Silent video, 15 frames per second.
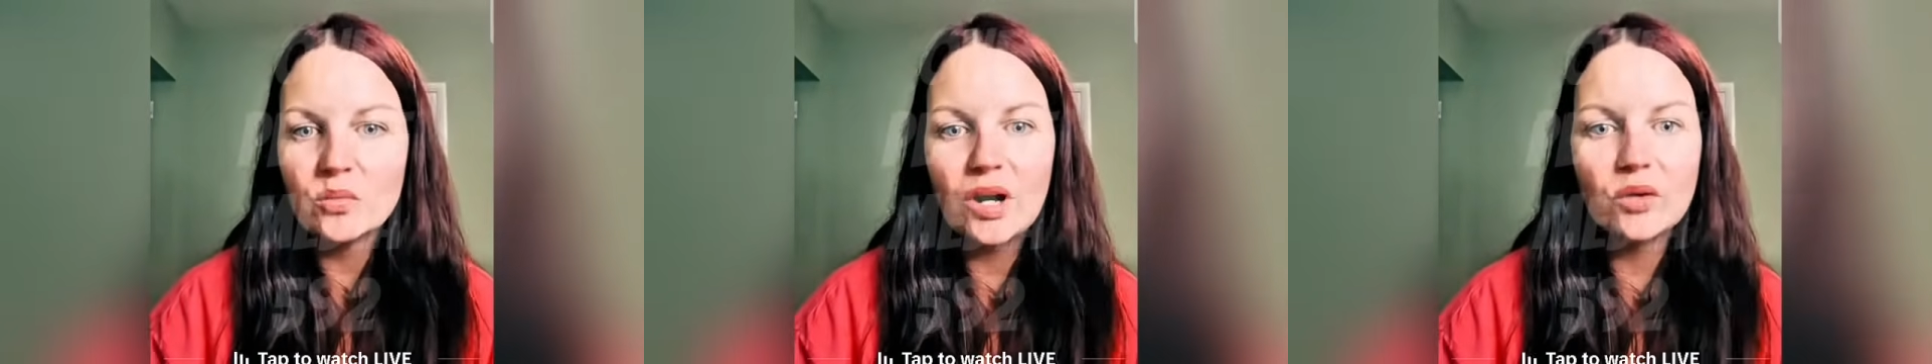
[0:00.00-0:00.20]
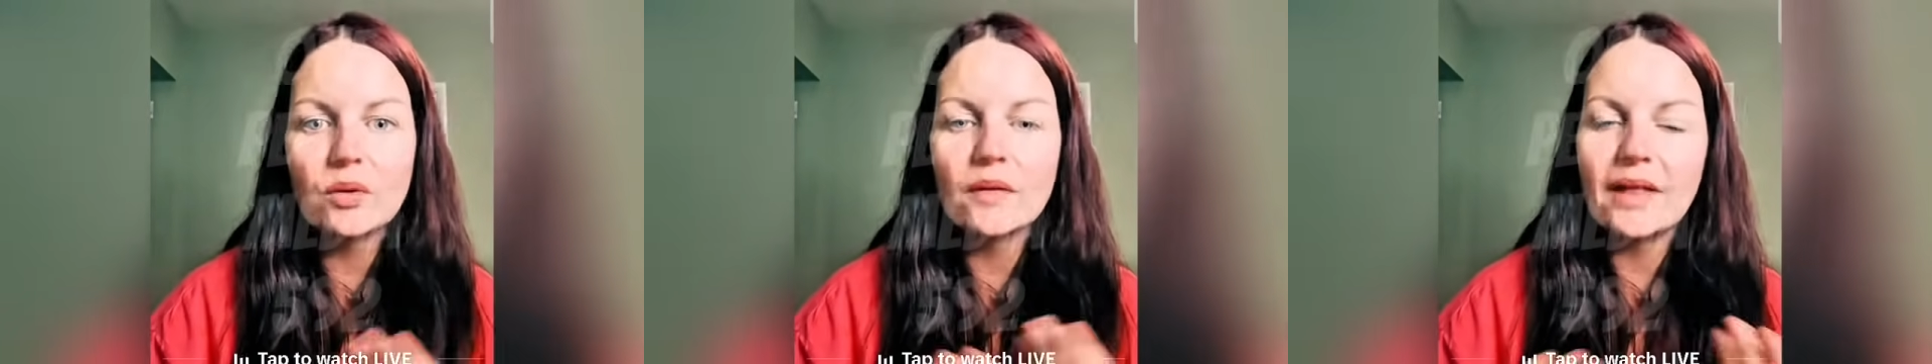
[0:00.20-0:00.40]
the
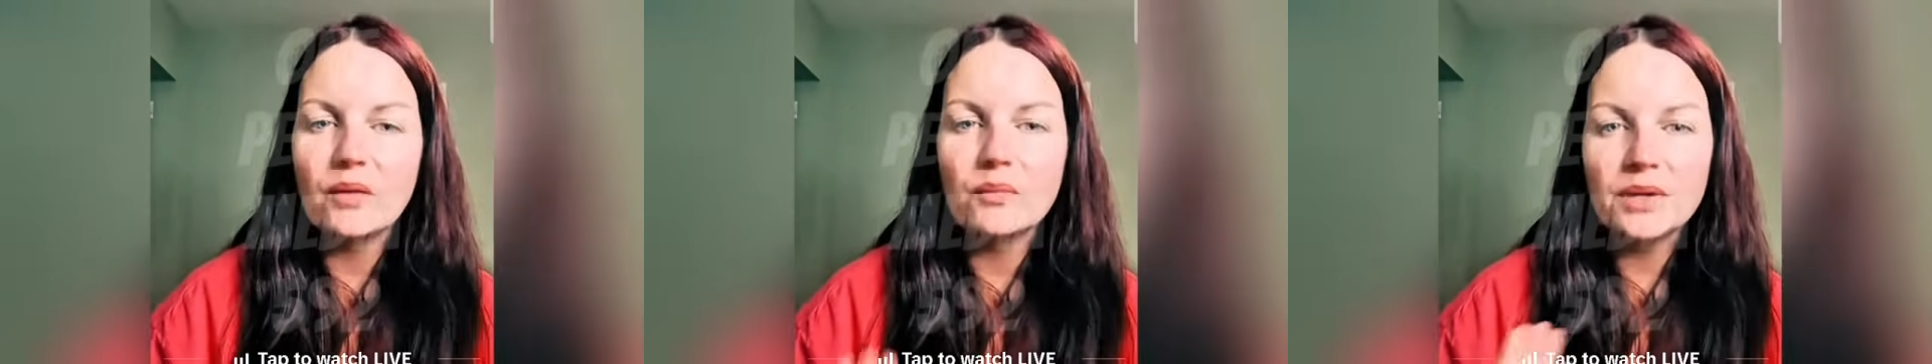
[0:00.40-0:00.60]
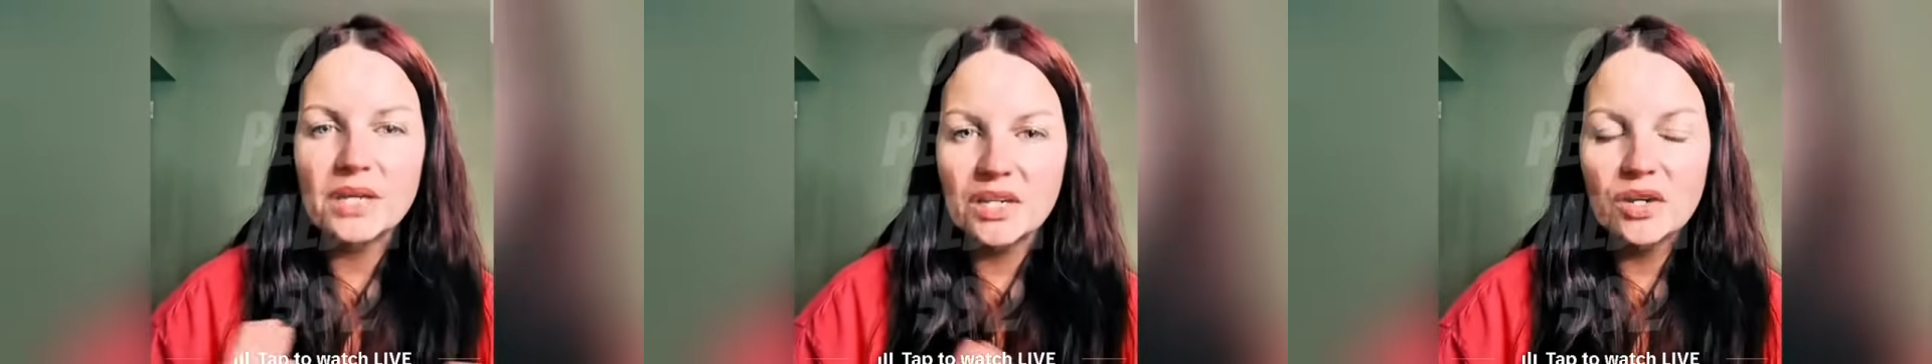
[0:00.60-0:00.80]
world
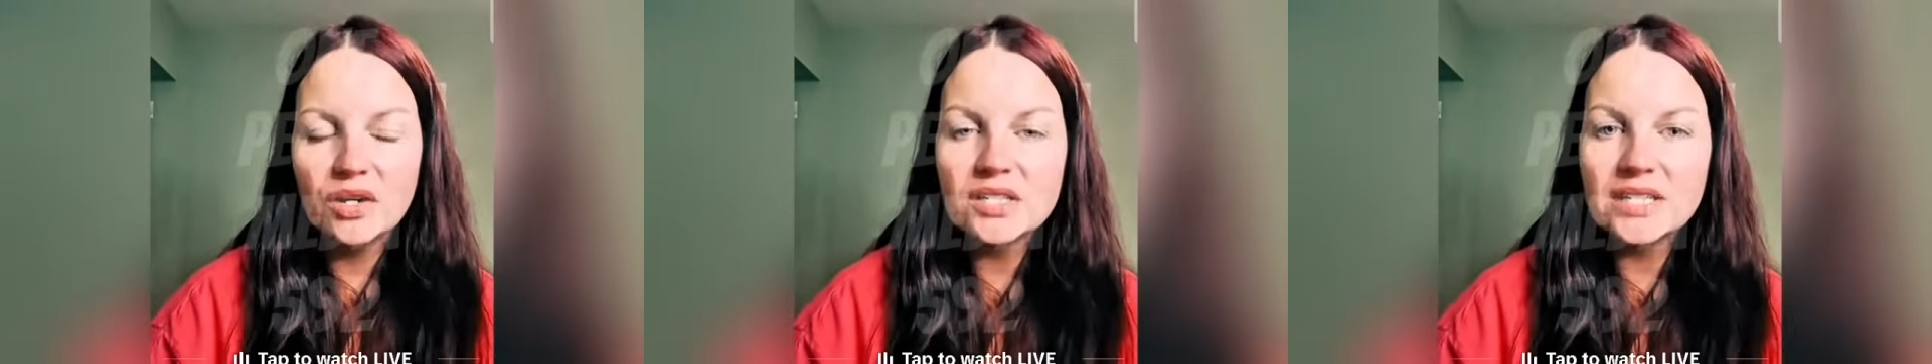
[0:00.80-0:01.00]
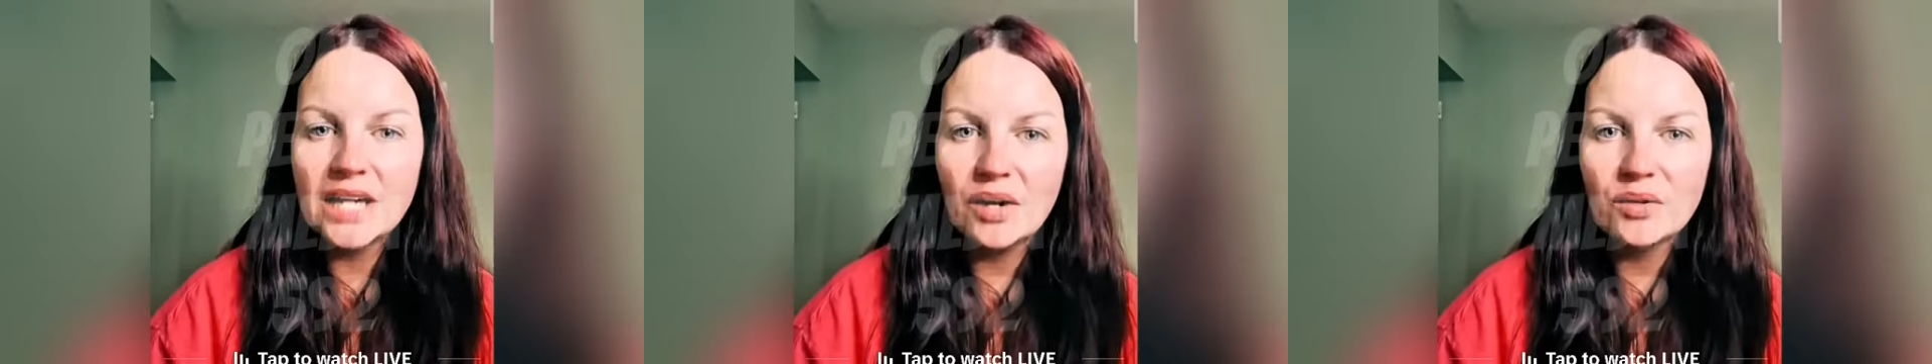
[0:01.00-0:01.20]
without being
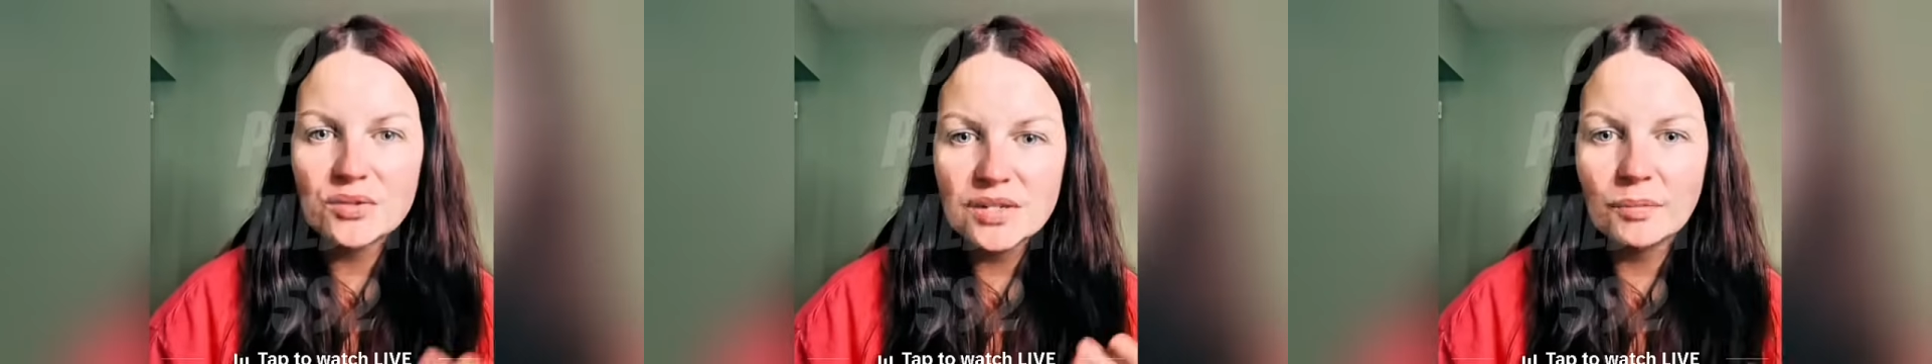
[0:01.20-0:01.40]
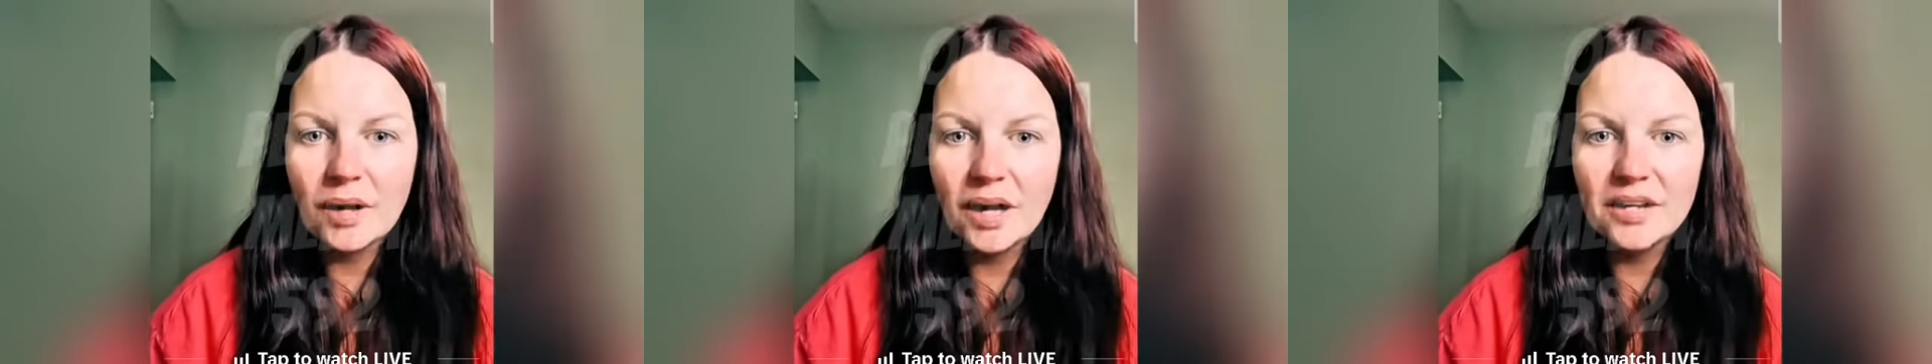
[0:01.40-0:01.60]
looked at
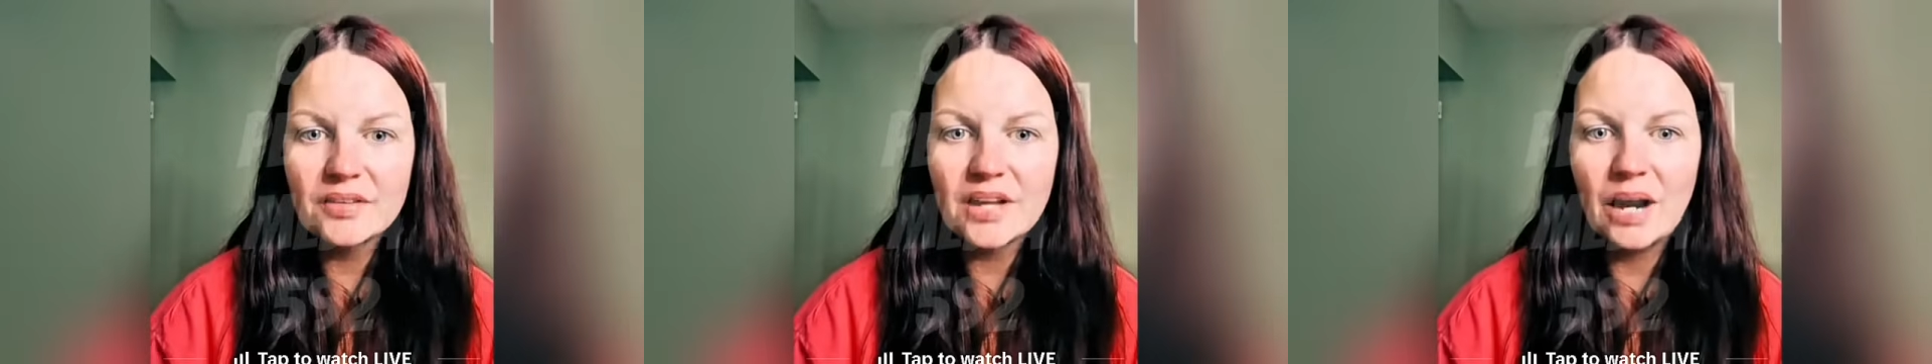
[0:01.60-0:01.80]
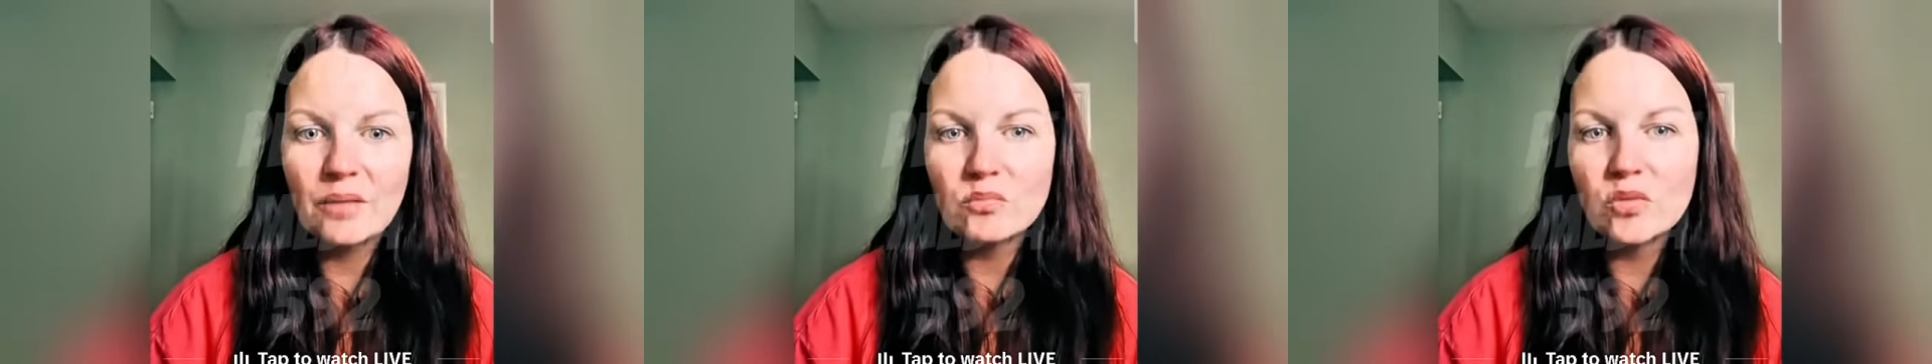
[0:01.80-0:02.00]
on some kind
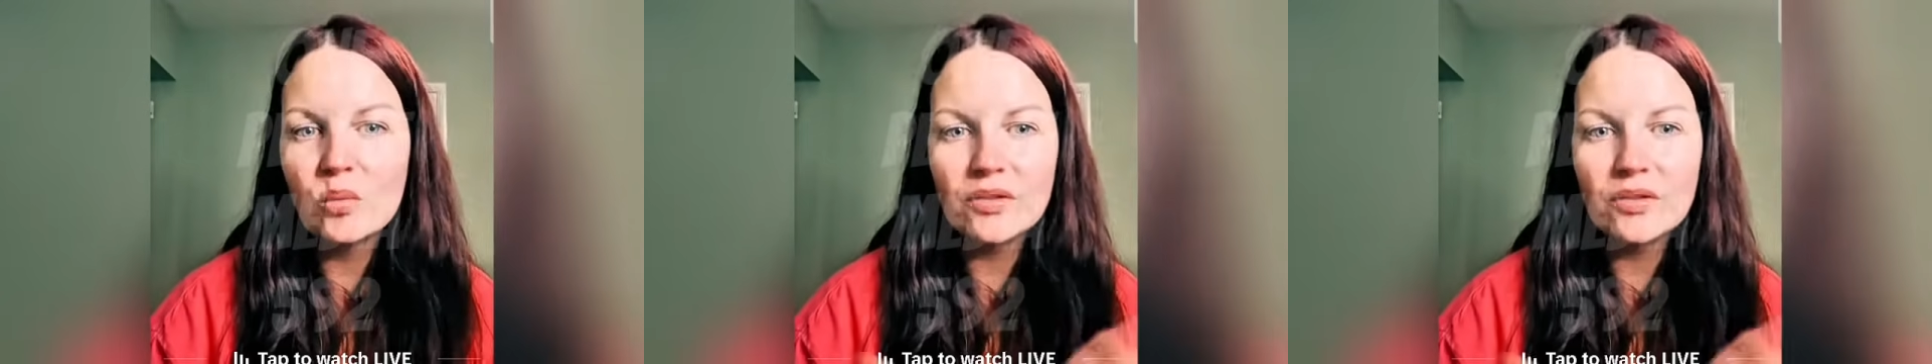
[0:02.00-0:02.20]
of camera,